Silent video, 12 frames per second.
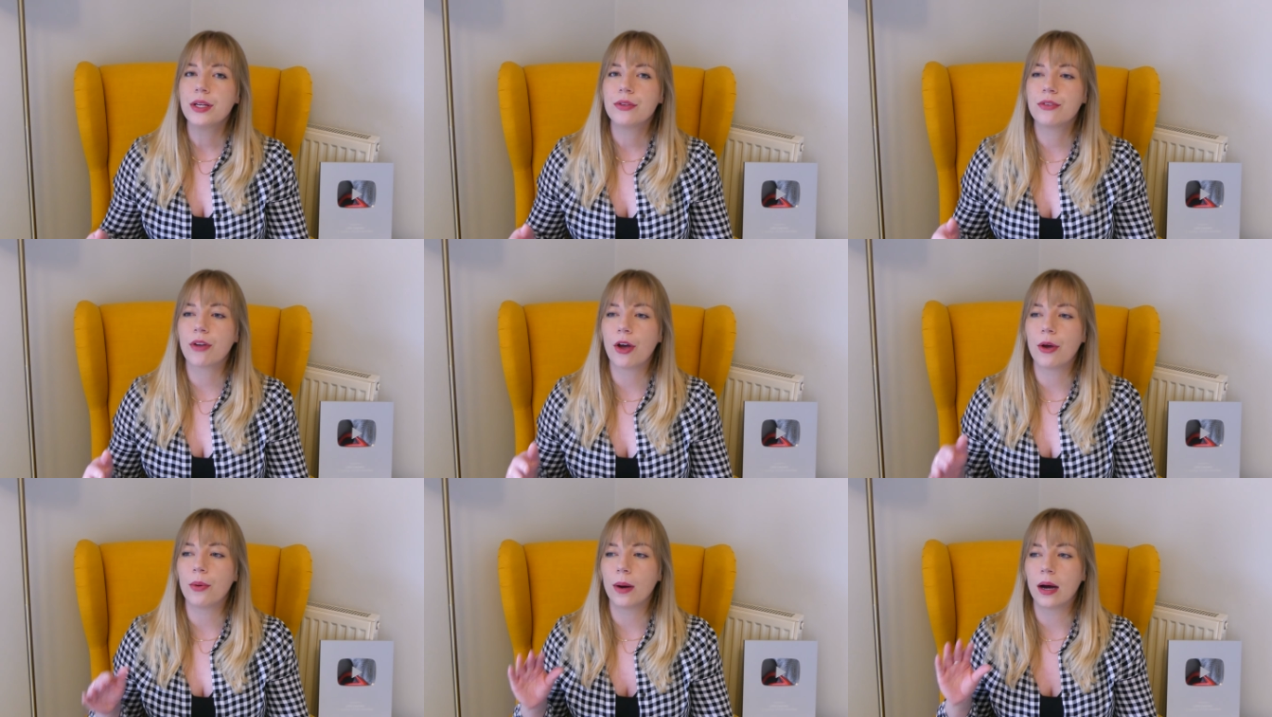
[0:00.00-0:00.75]

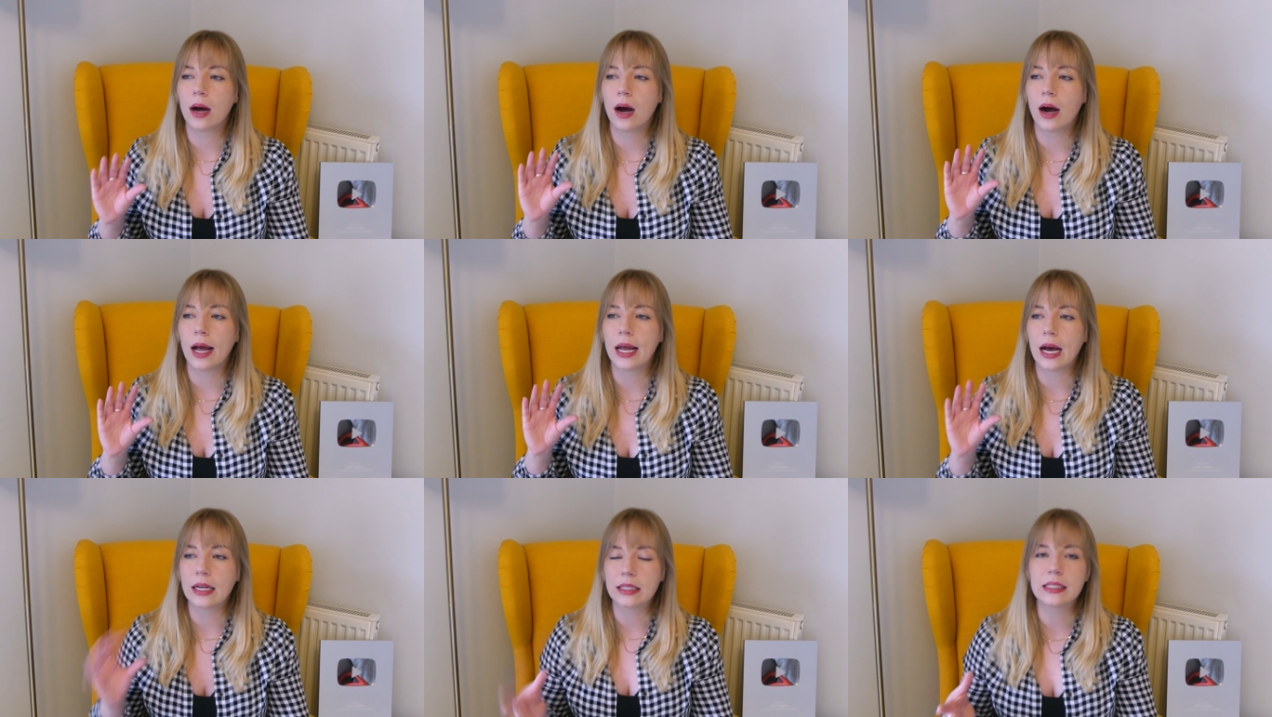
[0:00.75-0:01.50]
So I
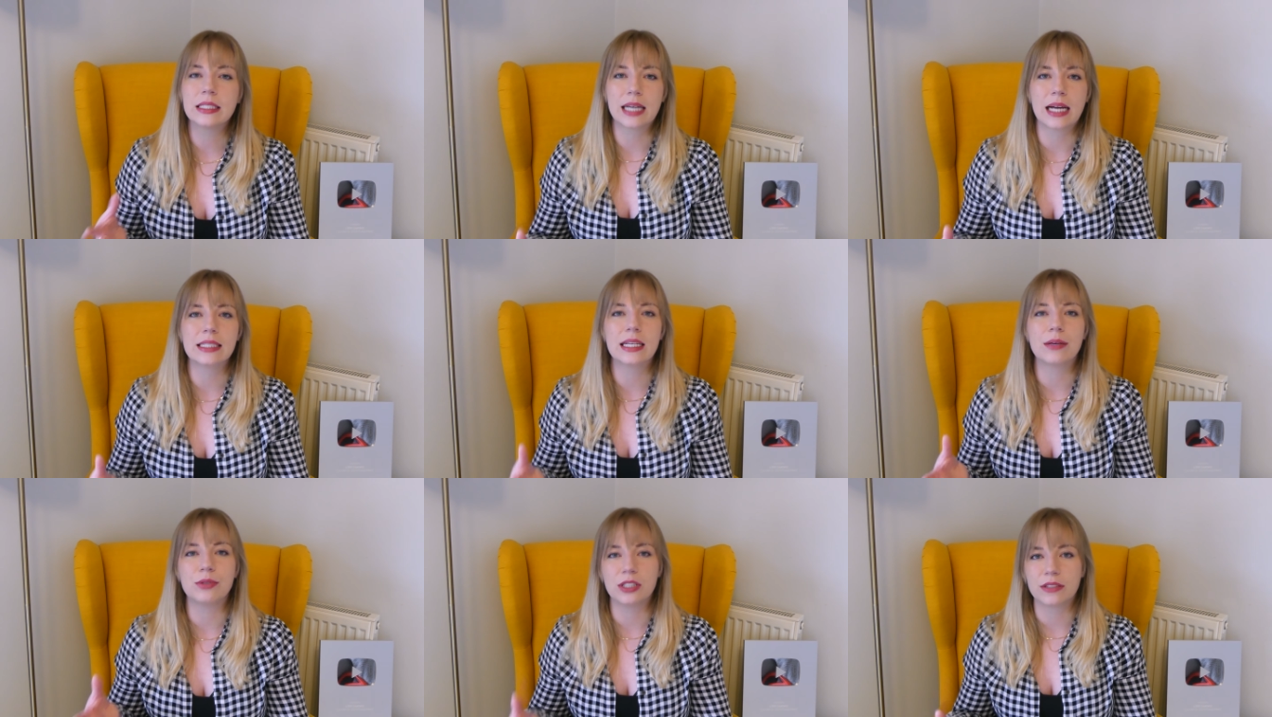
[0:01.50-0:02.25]
understand
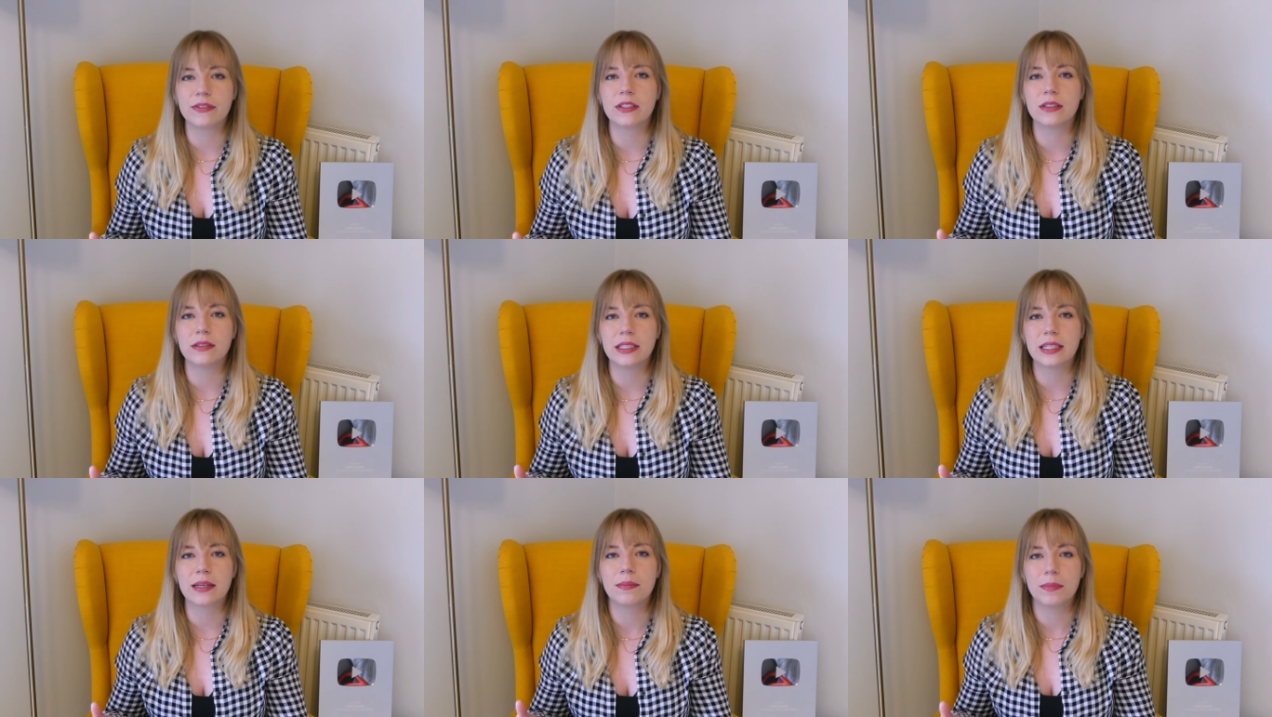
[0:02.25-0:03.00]
how difficult
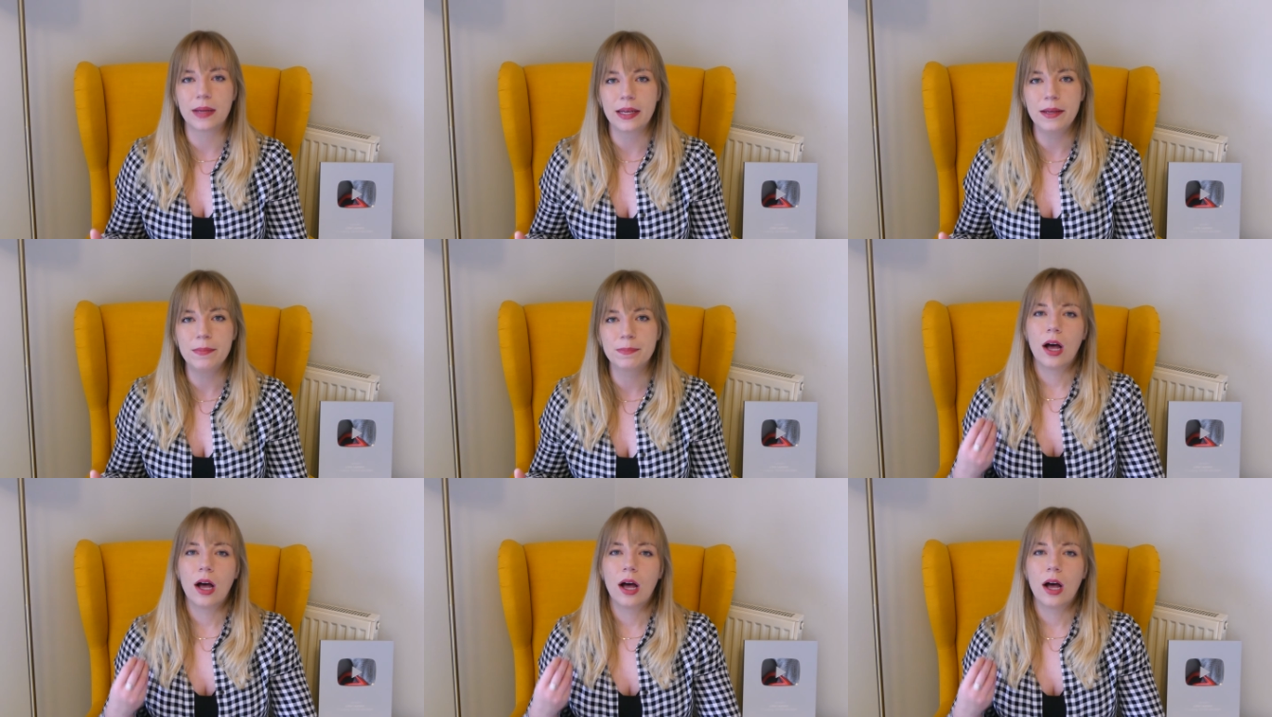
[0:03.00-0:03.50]
it can be.